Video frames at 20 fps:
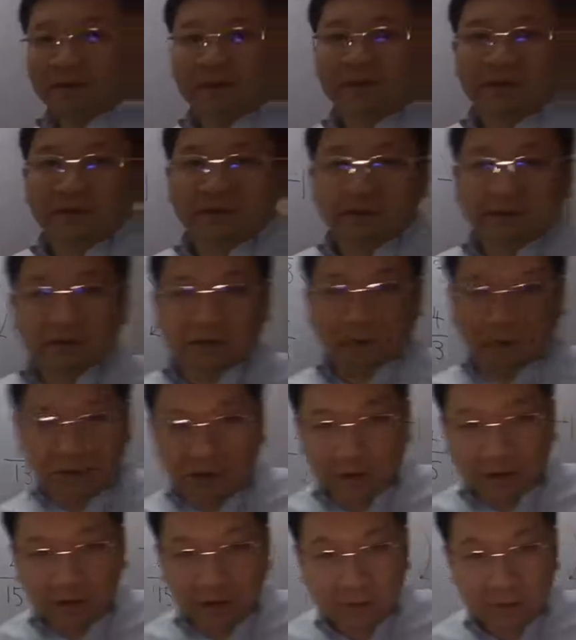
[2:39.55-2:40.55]

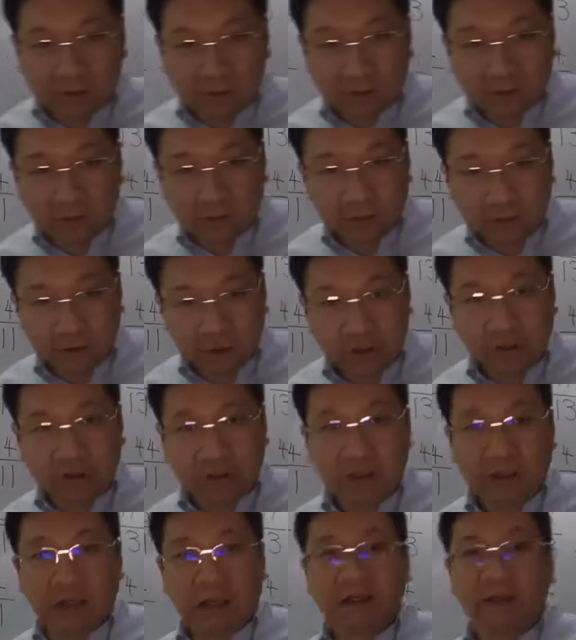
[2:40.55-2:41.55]
So E
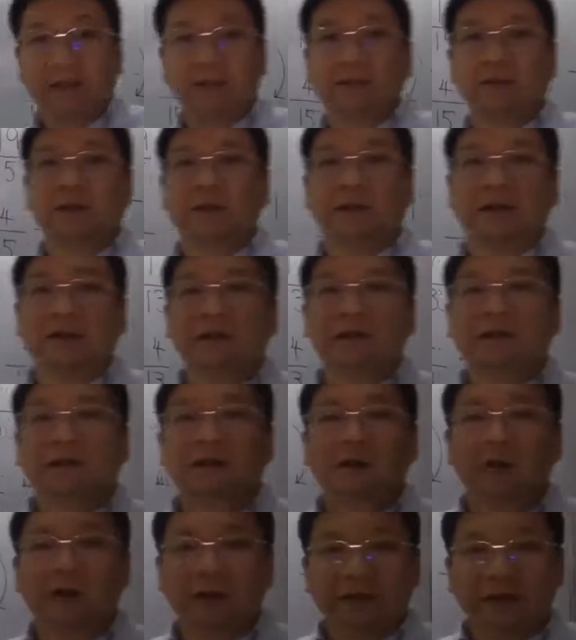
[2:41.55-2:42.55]
is the
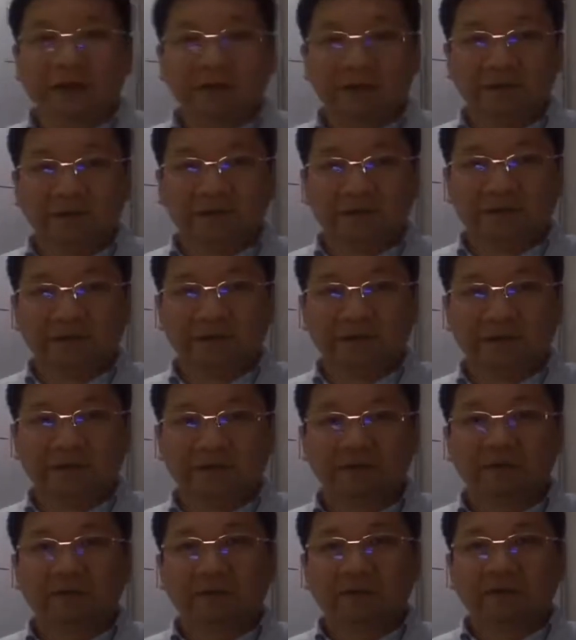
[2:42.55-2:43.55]
correct answer.
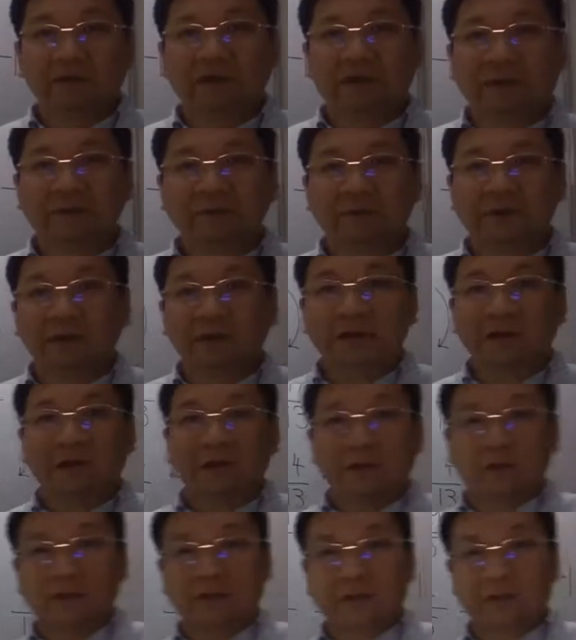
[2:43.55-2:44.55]
So we solved
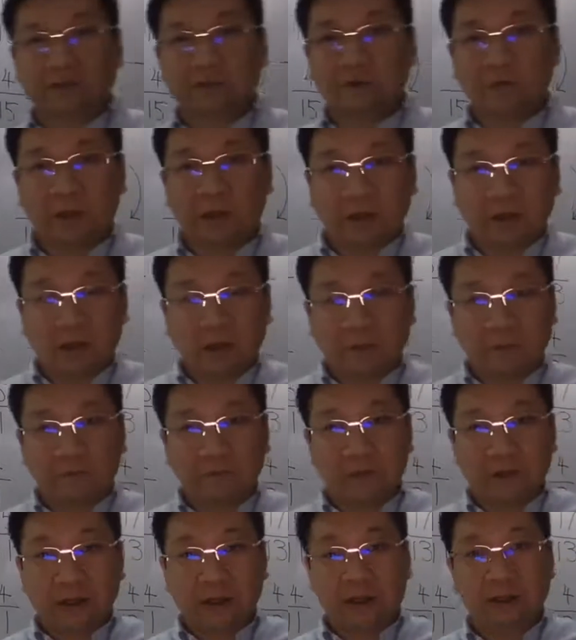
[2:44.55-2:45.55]
question 3.
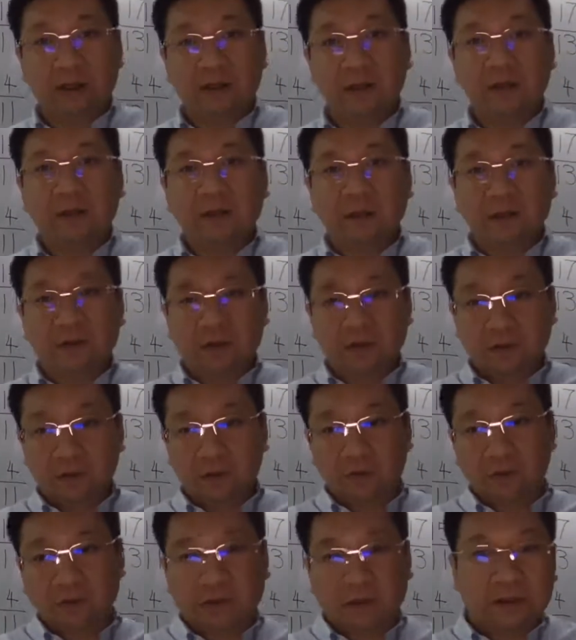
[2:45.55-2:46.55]
Hopefully you
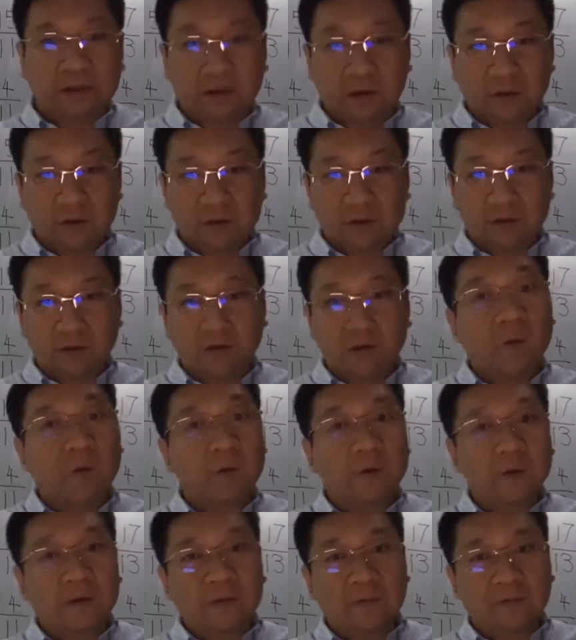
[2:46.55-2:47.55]
do it also
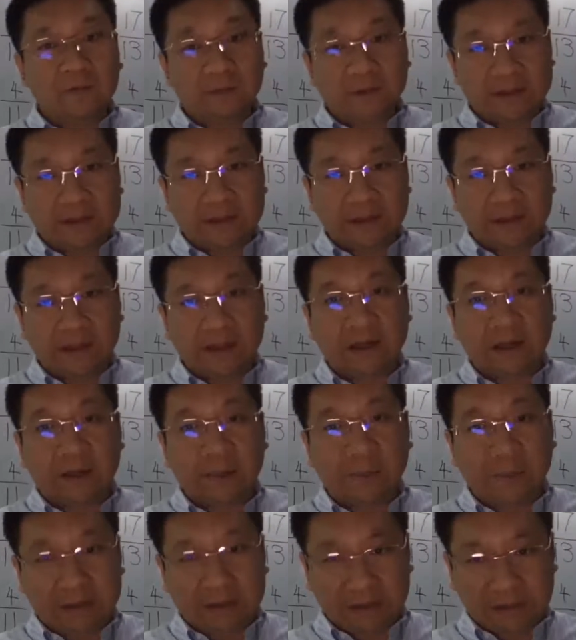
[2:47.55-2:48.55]
within a
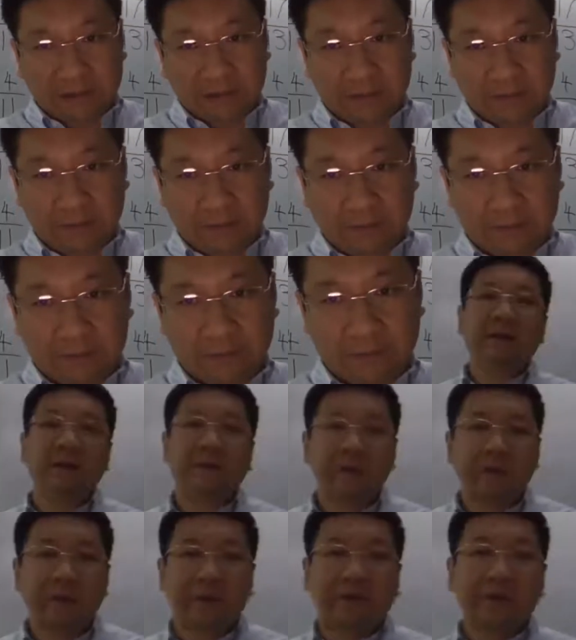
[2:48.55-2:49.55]
minute. The
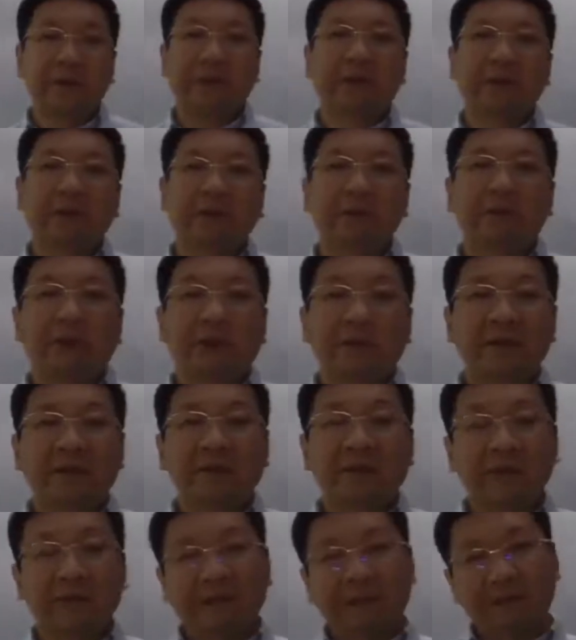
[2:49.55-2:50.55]
question is question
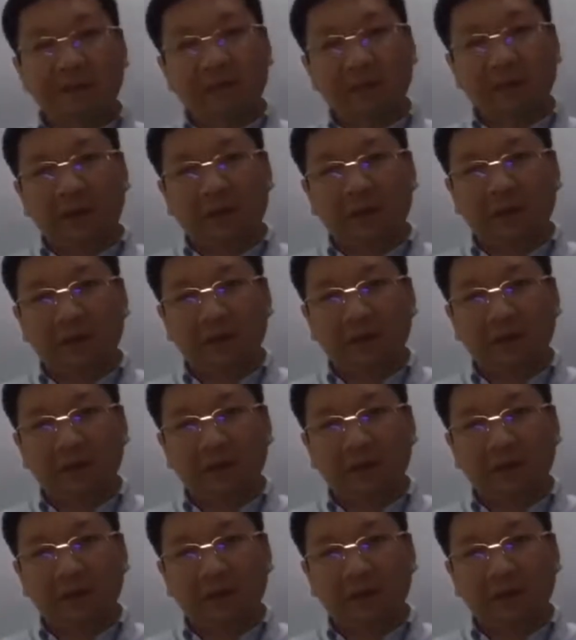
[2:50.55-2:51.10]
17.